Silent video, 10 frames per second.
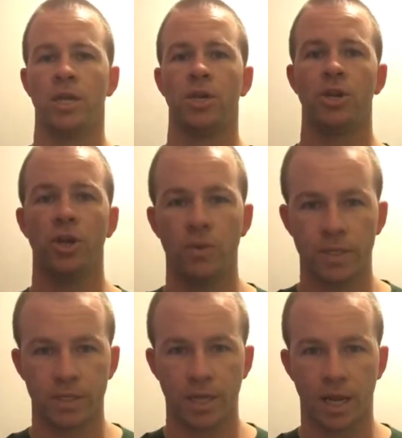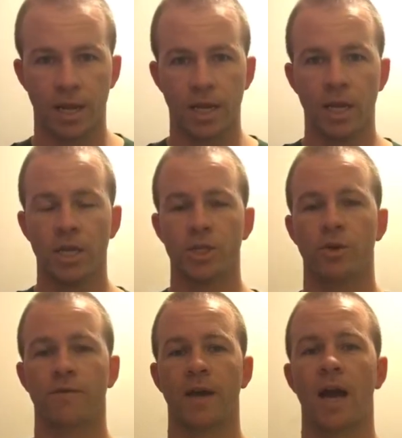No, it's not.
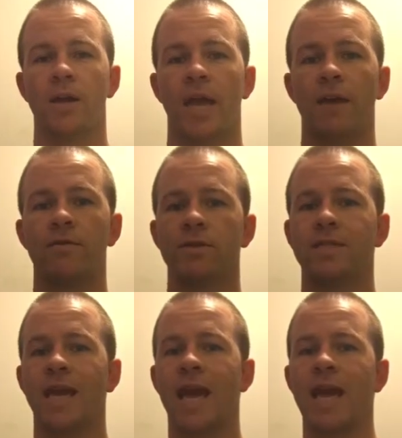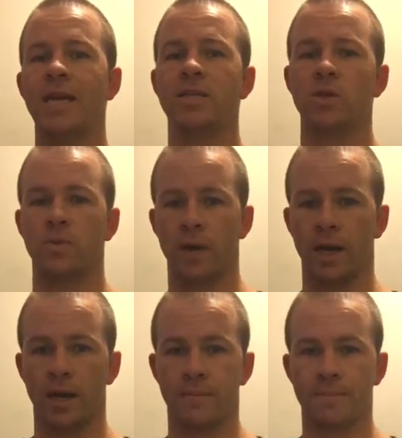So if God ever takes
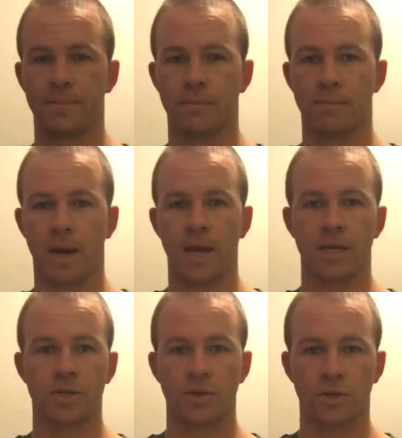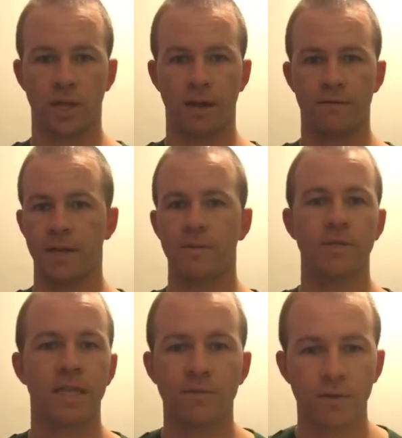away my eternal life, then it
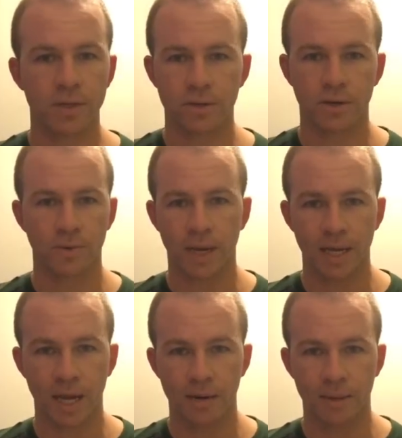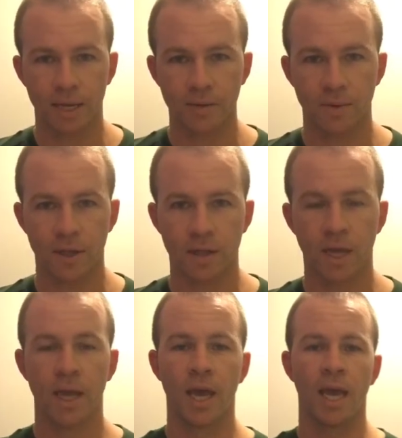was never eternal when I got it to begin with.
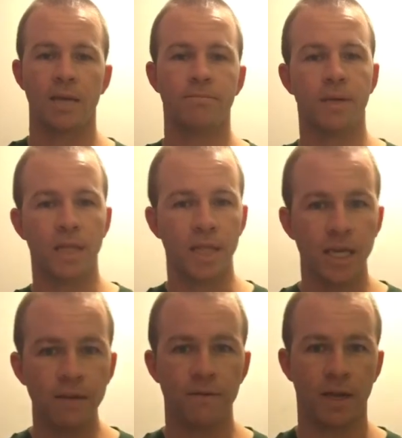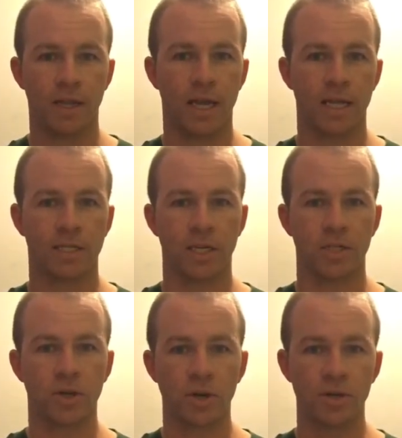And believing that it's
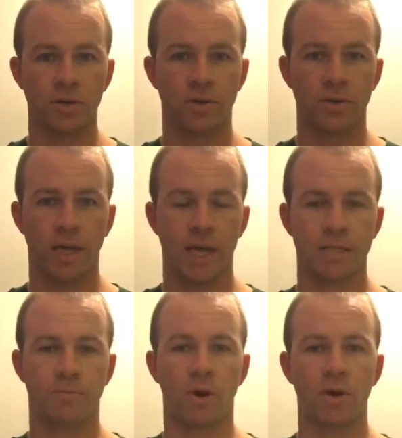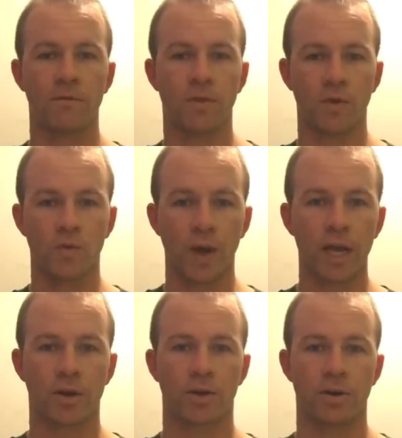eternal is part of the
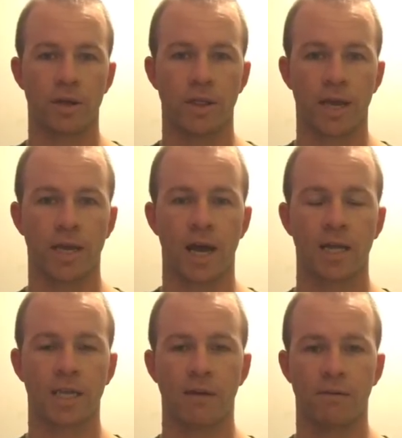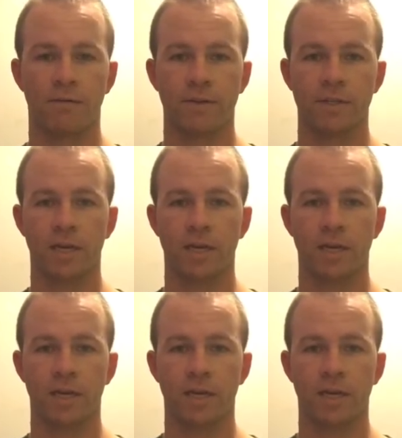record that God gave of his